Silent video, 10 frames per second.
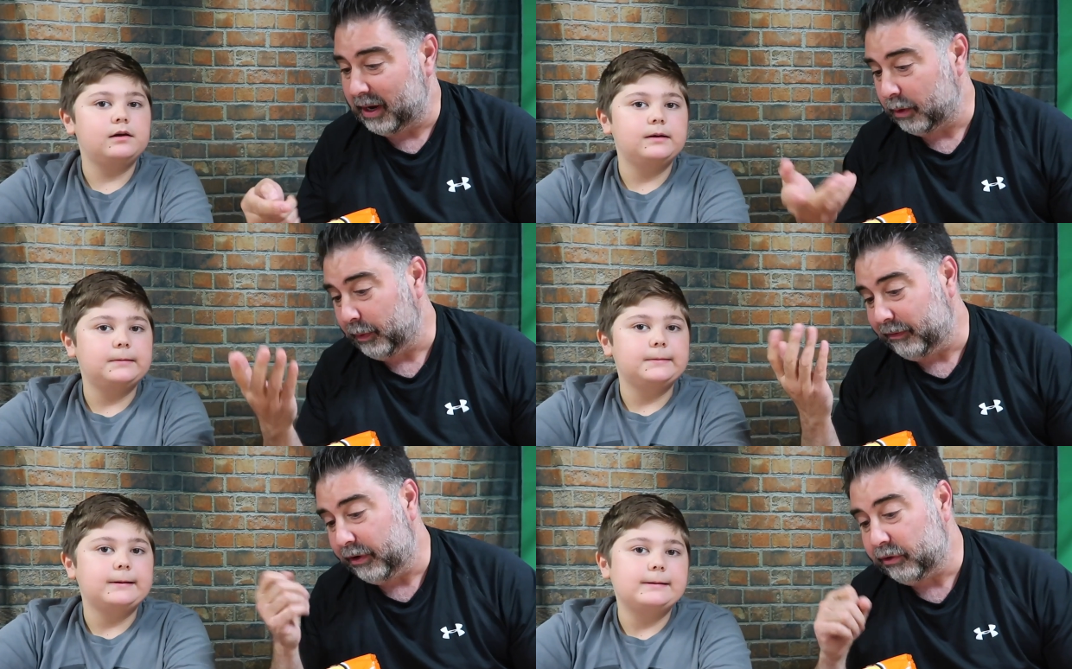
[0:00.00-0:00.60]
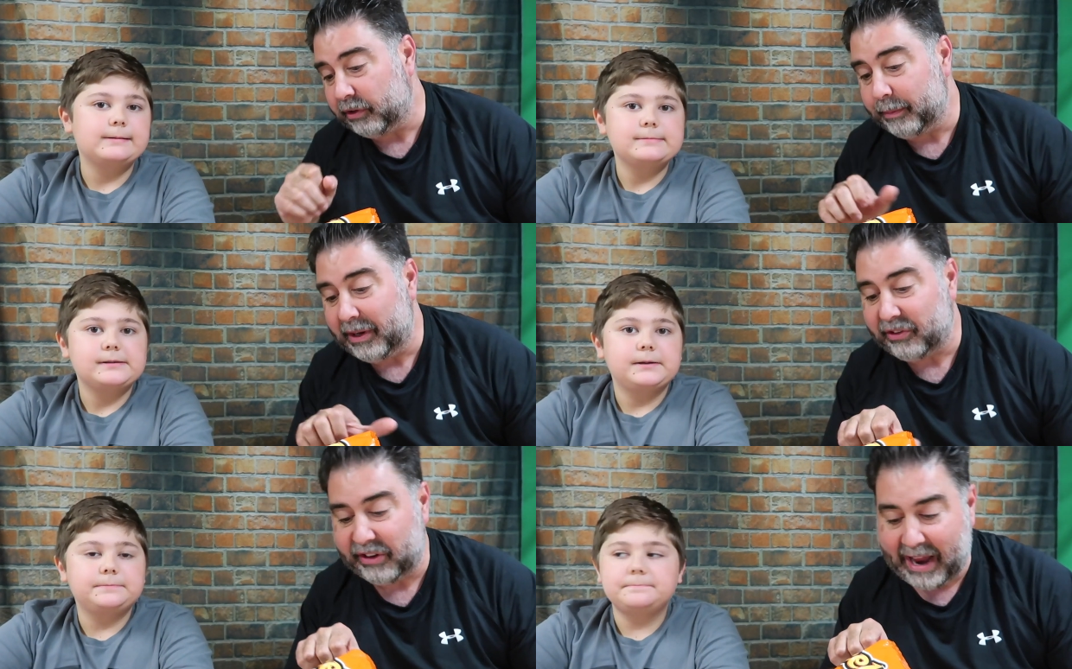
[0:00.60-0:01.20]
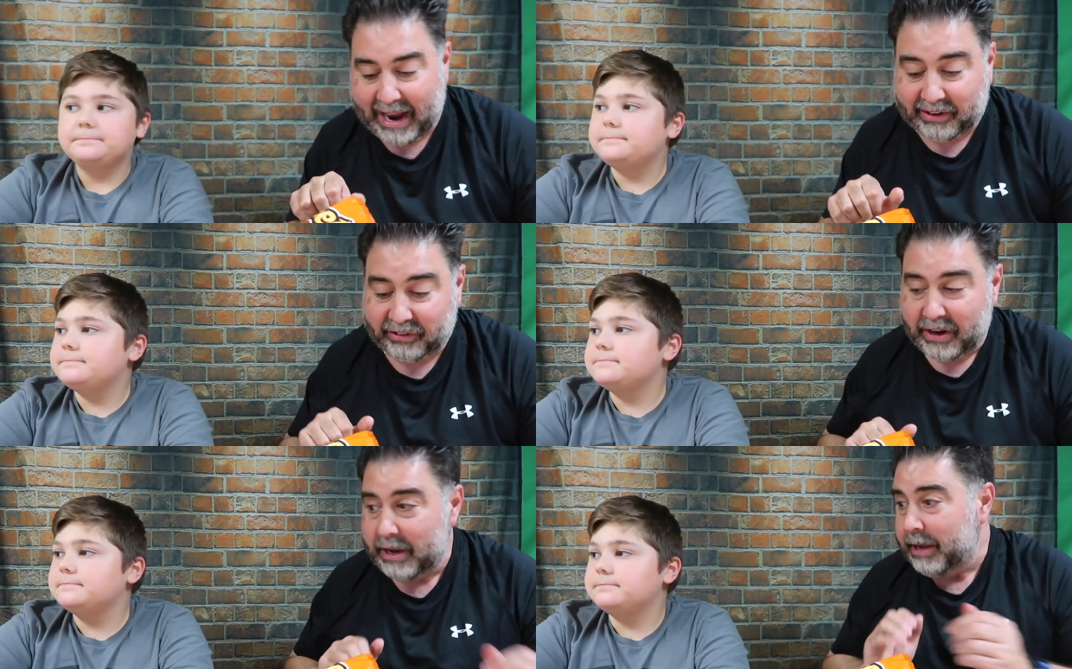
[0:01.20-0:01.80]
Speaker 1: review some of these snacks.
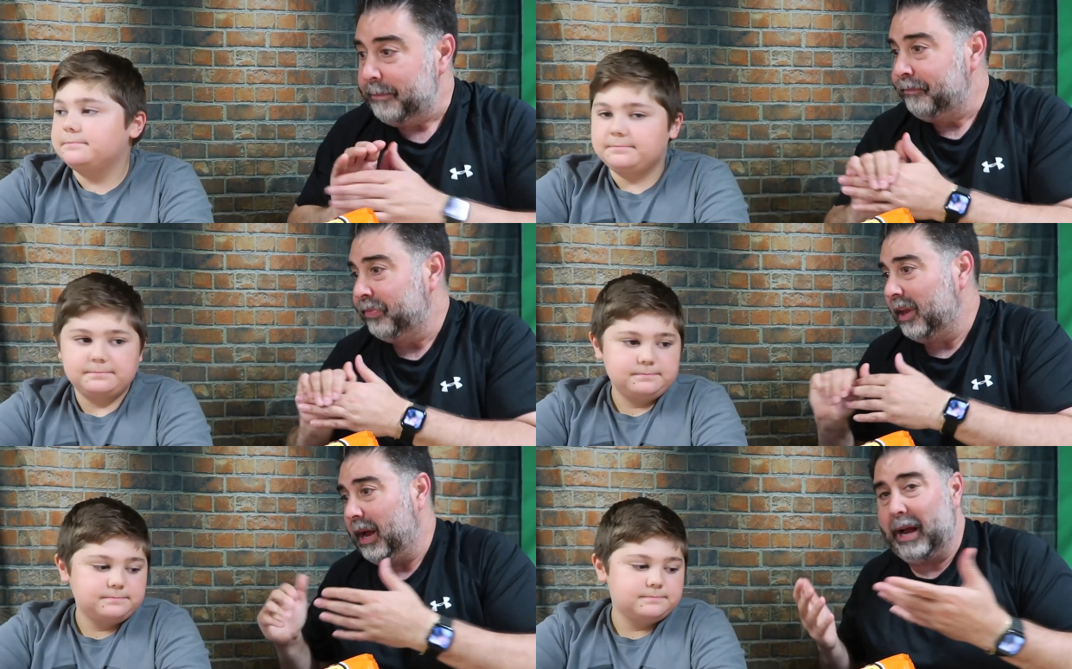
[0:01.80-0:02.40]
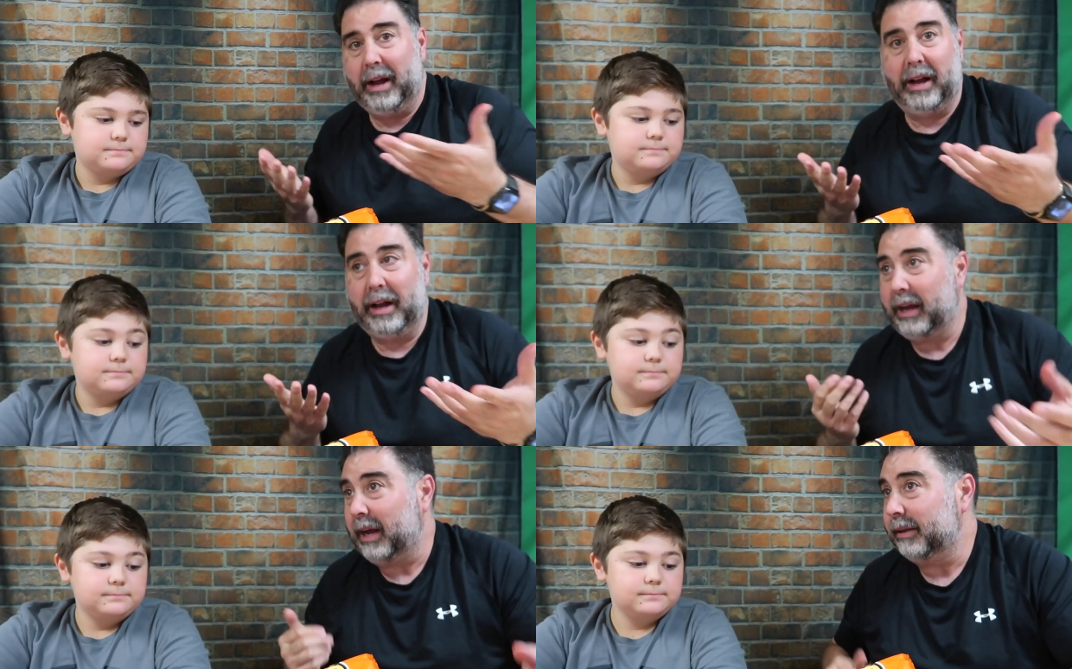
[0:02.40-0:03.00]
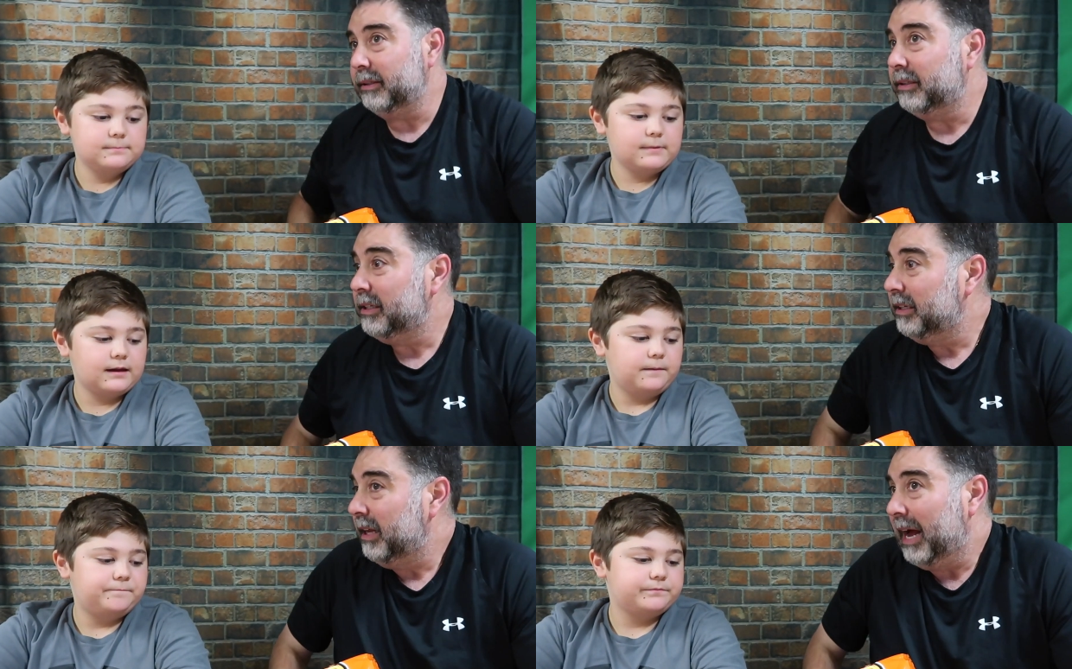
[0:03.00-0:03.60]
I
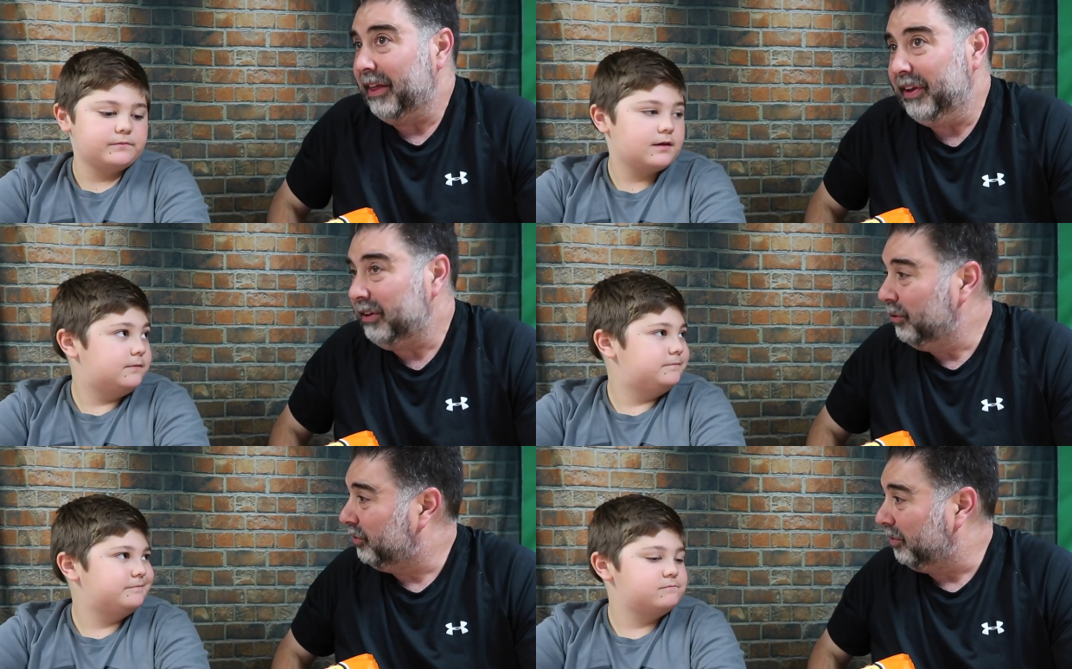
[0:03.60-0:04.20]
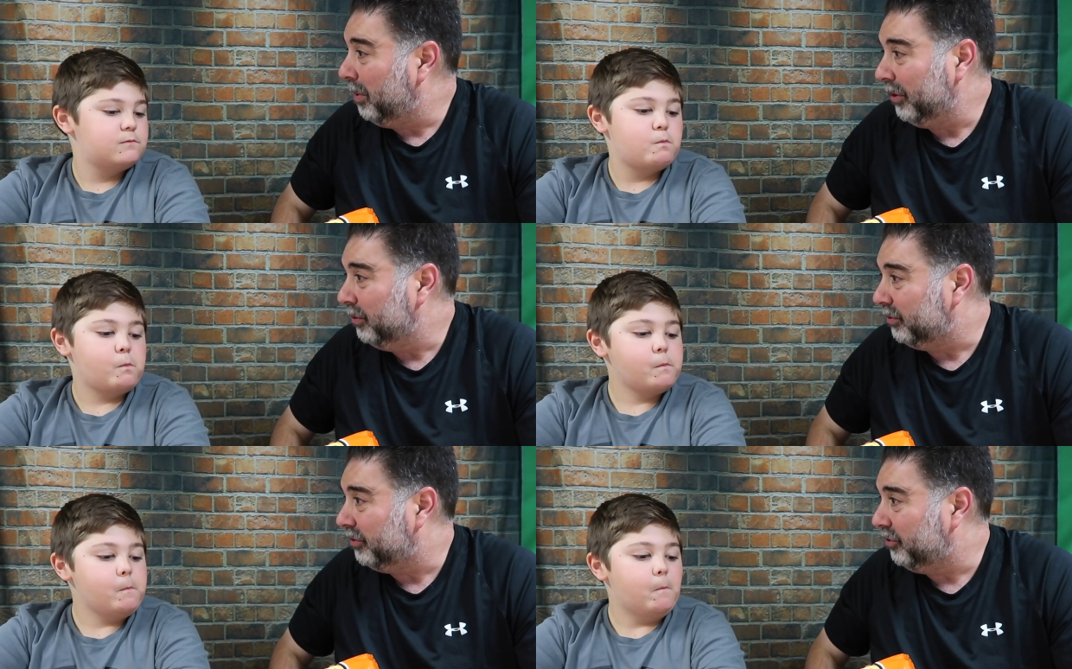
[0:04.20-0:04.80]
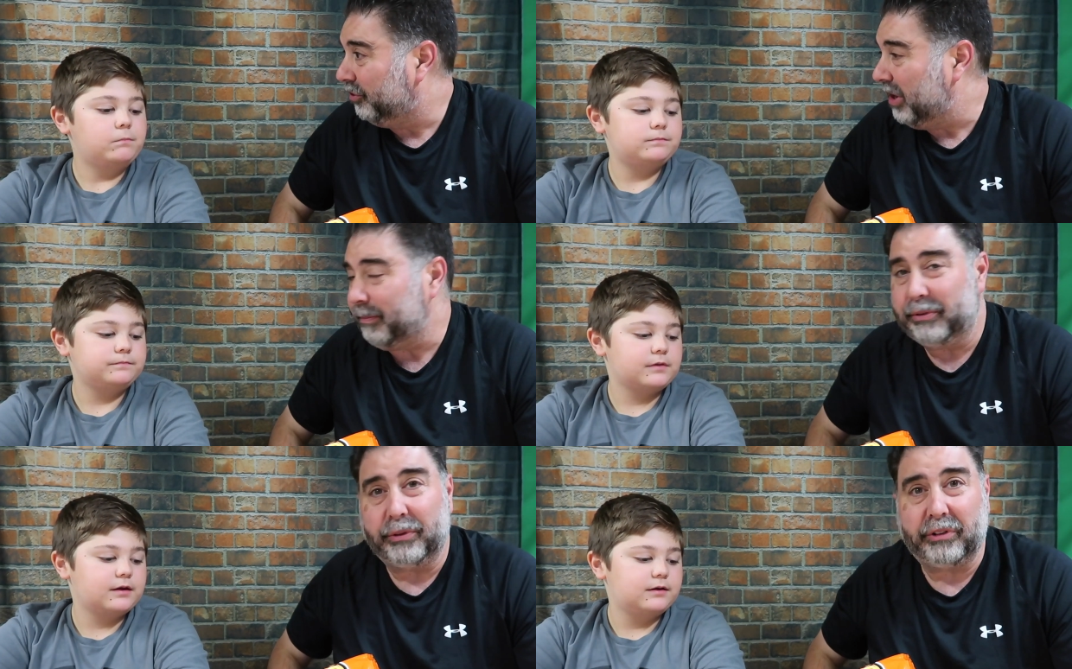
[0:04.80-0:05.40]
think there's some other
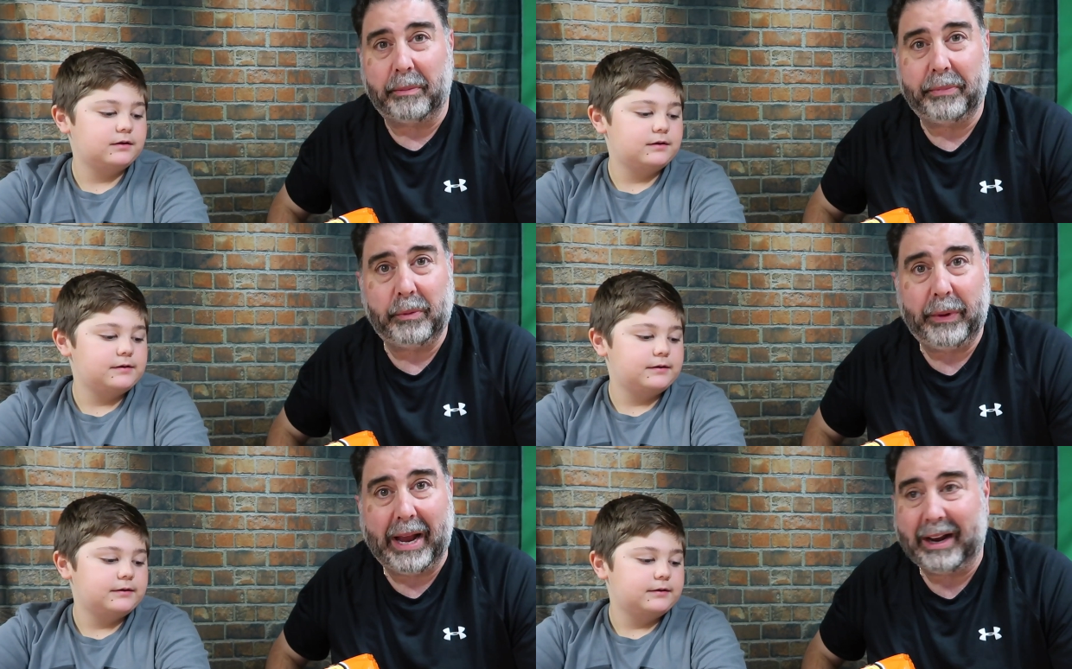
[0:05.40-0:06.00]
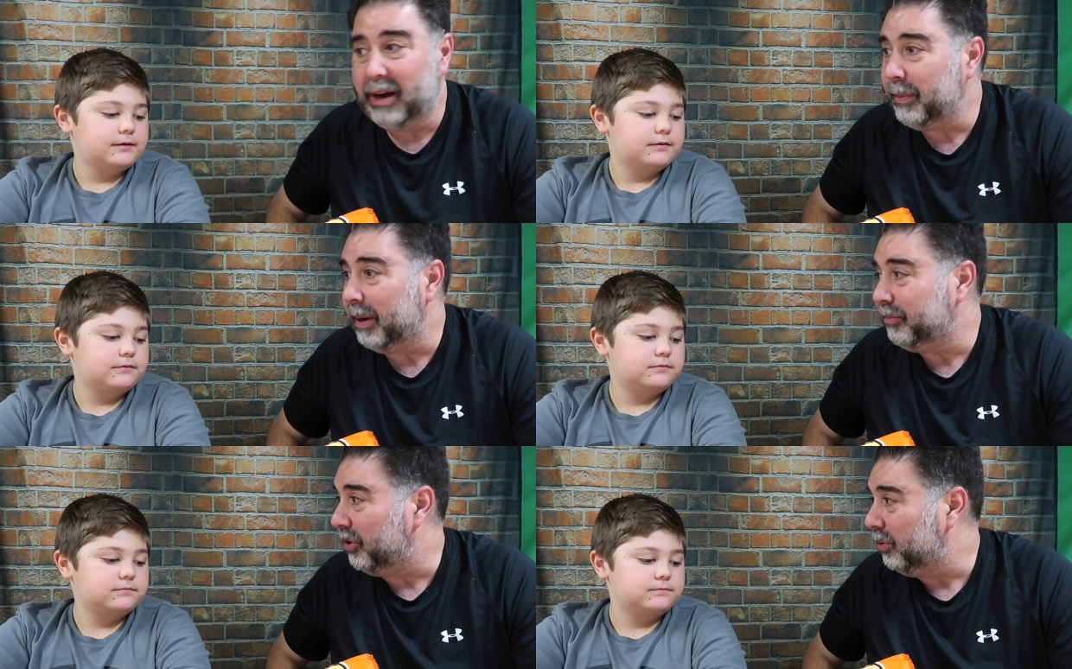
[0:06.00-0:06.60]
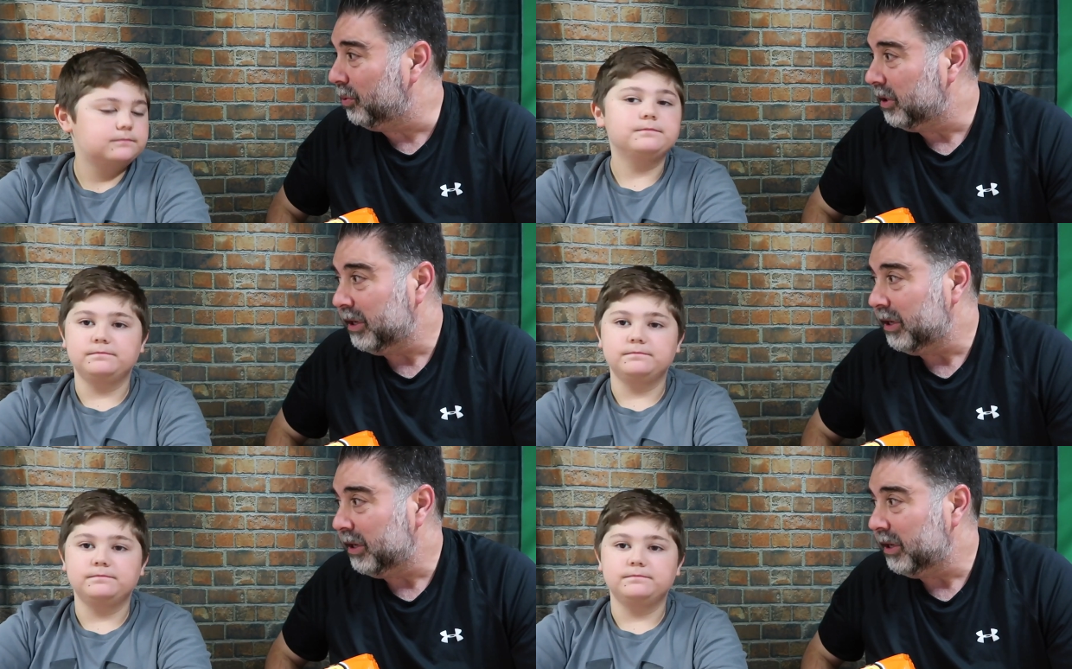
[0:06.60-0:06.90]
chips or something we got coming up too.